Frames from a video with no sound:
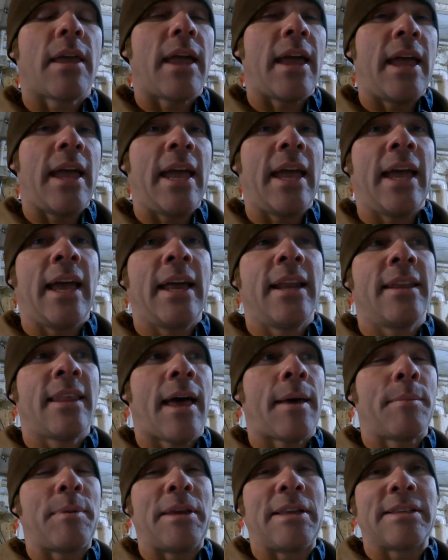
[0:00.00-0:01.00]
And
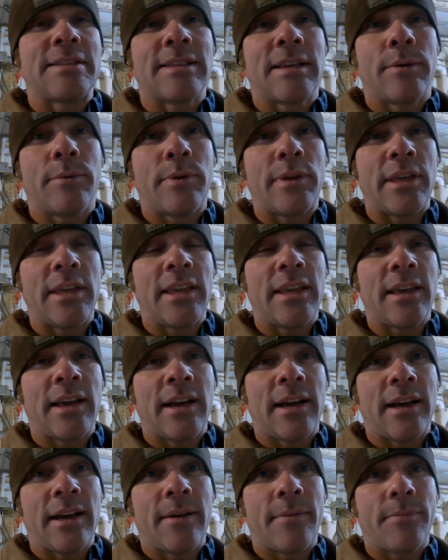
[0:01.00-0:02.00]
that means that we
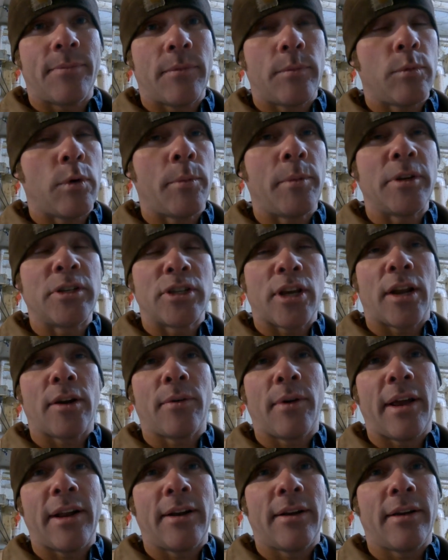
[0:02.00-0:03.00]
will be
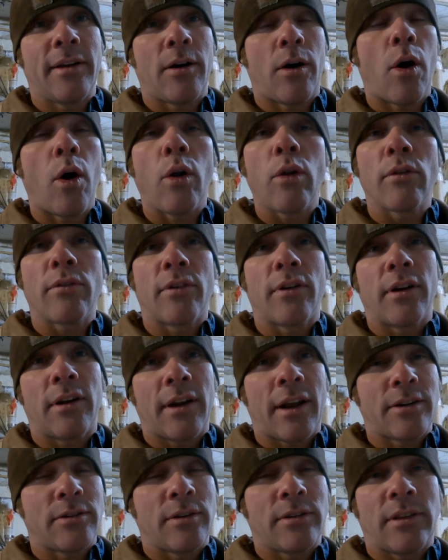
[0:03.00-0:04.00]
generating all of our
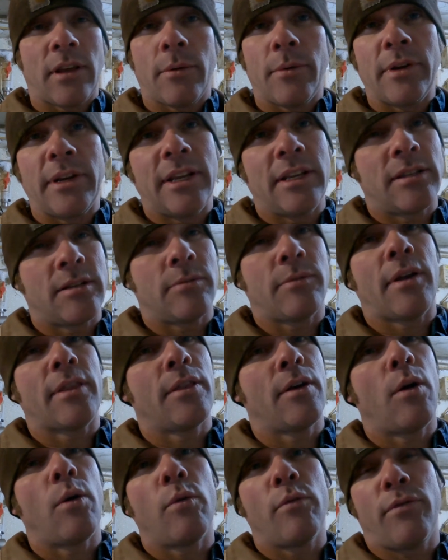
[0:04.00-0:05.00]
electric that we need to run
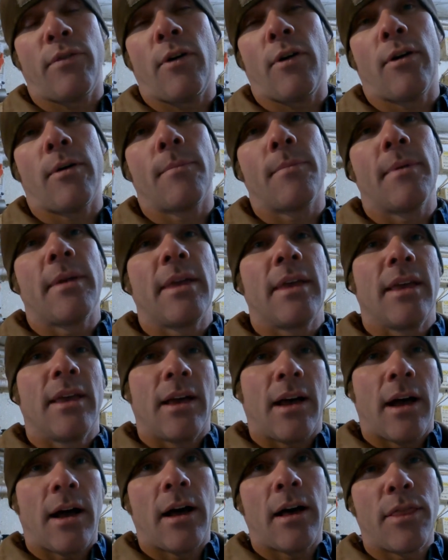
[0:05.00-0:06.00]
the whole farm
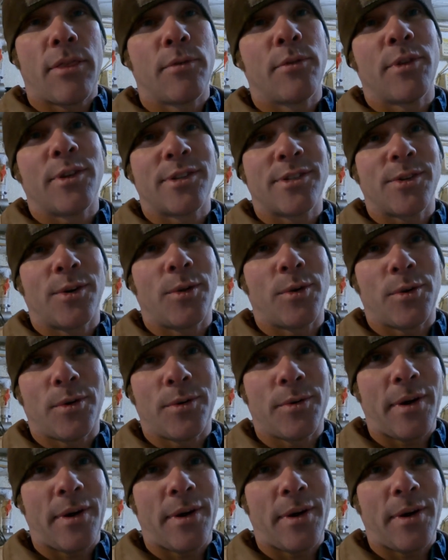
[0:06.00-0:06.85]
through this solar